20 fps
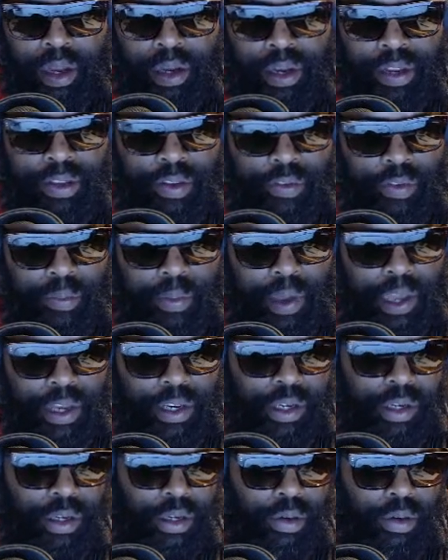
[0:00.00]
this
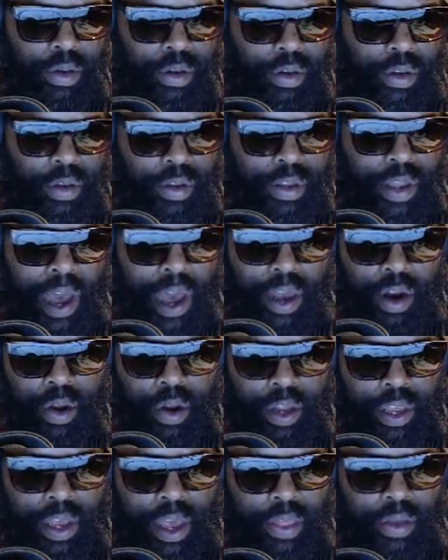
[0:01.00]
information to tie it
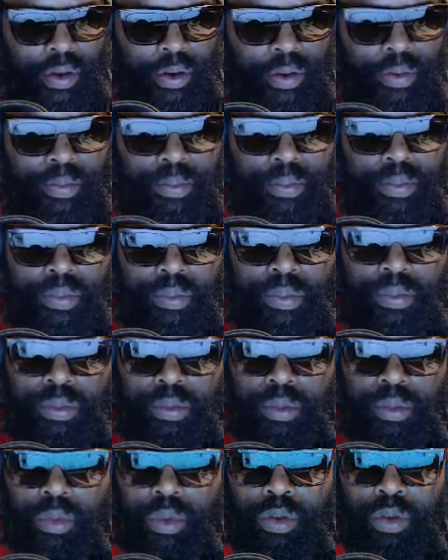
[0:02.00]
all together.
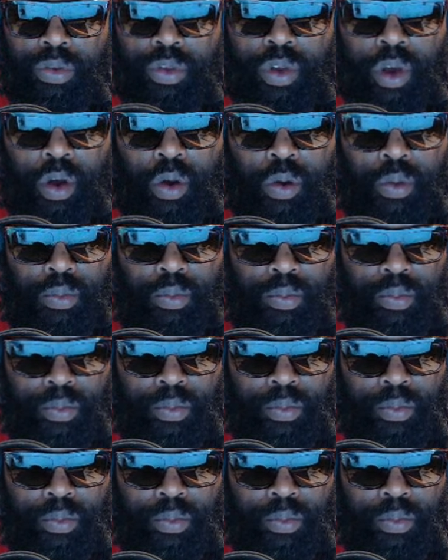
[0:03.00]
So